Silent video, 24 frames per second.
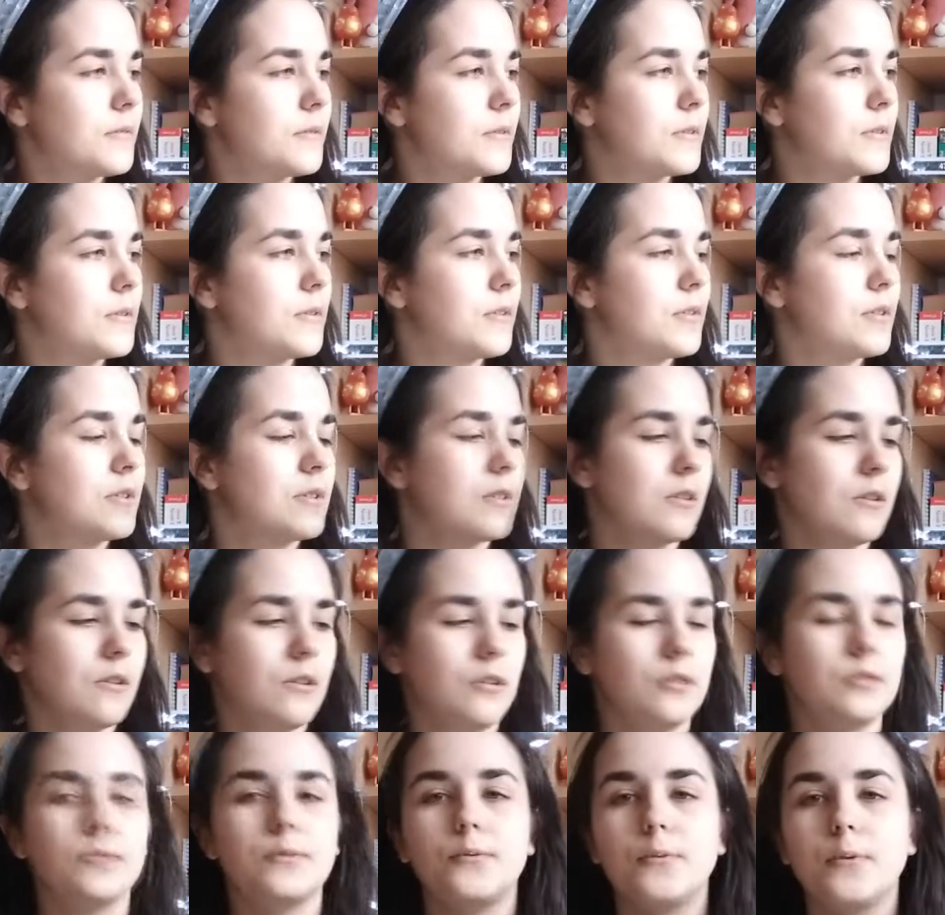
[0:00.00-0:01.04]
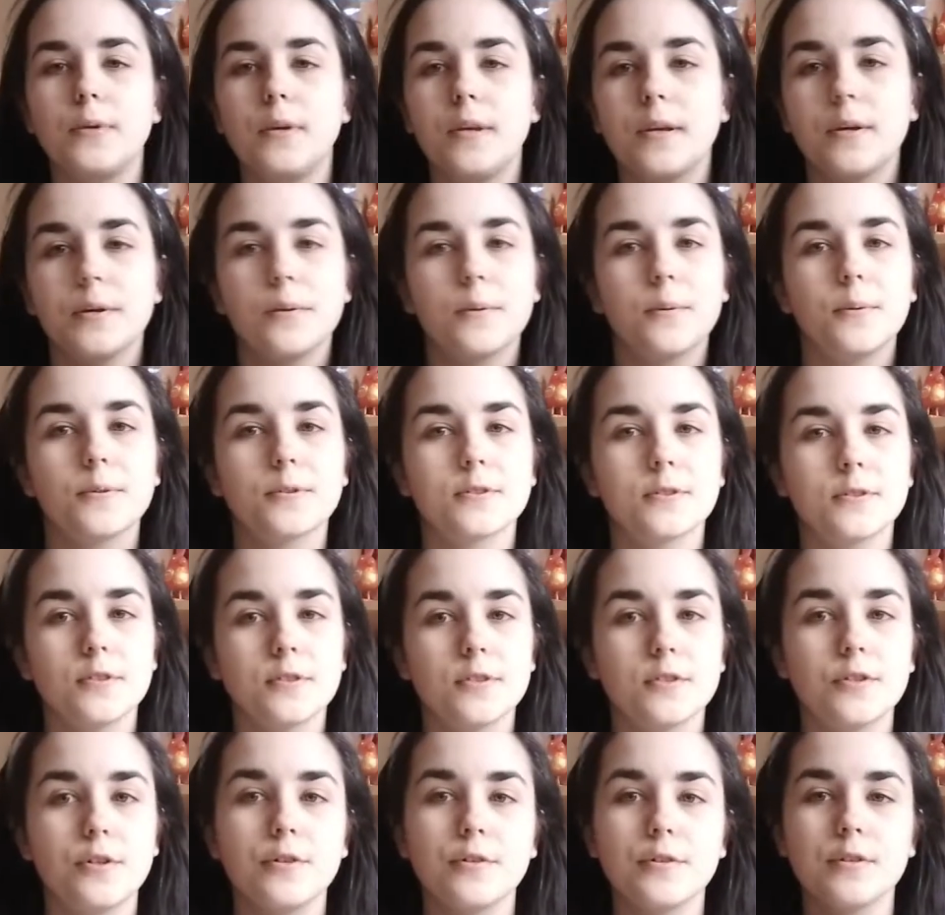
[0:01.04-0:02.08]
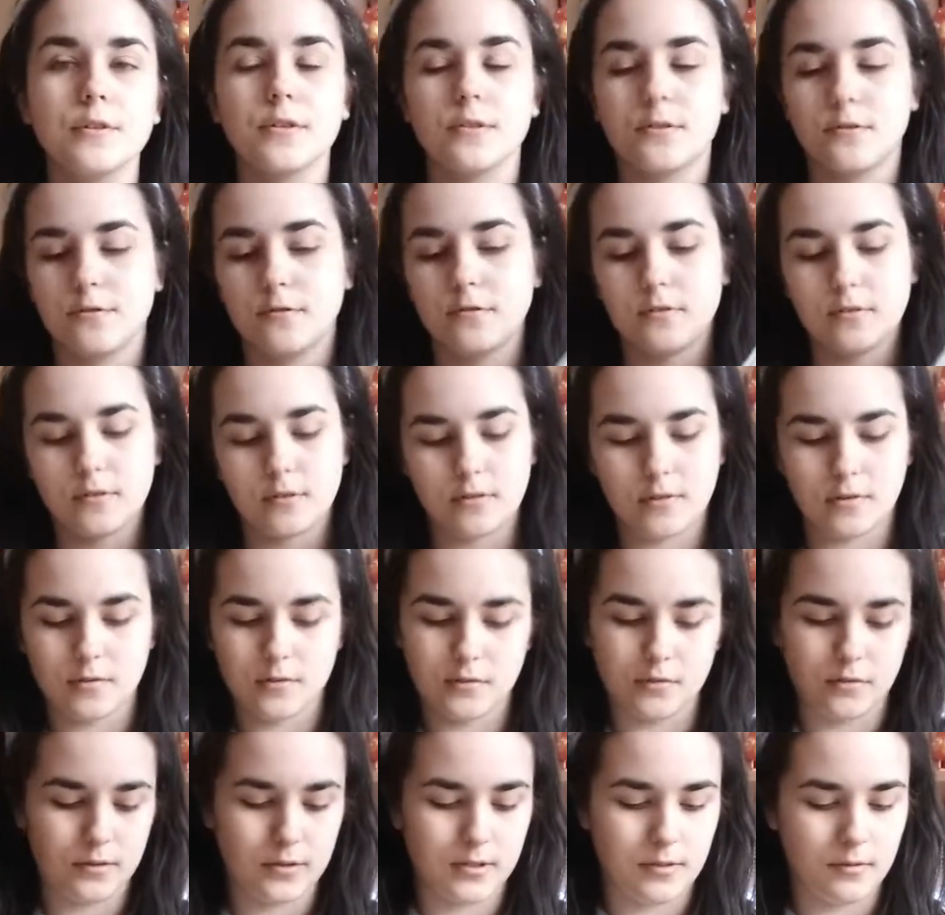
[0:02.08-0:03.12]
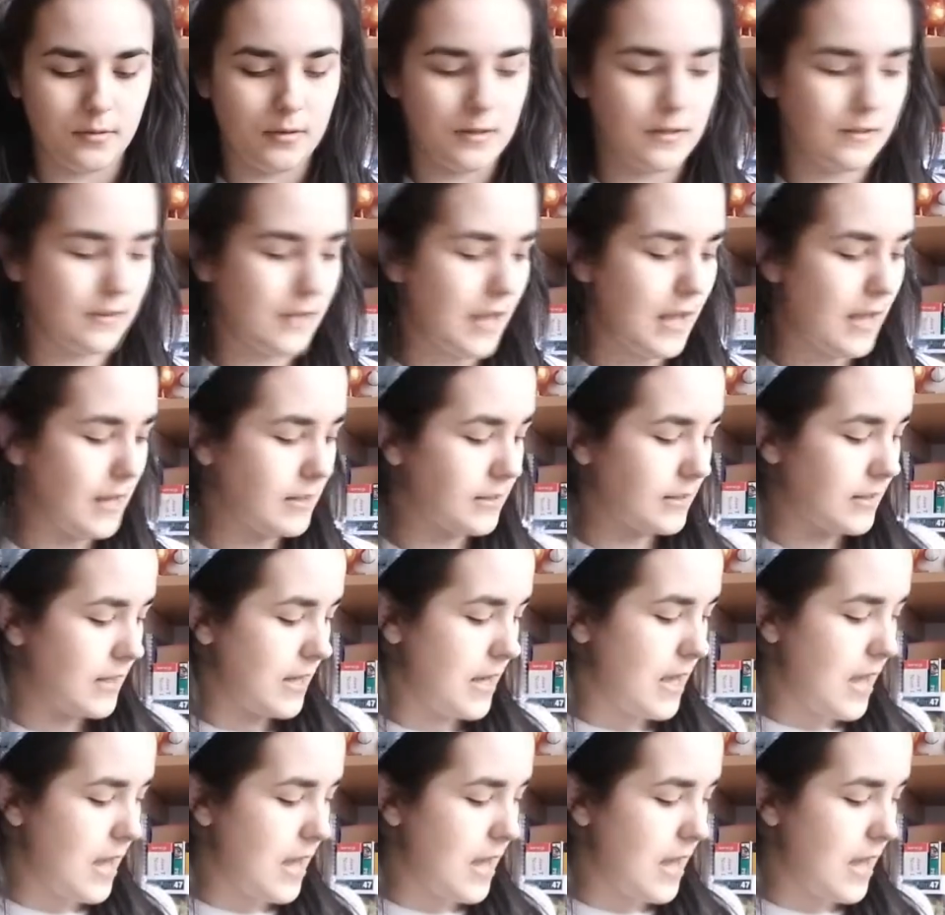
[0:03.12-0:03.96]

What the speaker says: It has a lot of really cool short stories I really liked.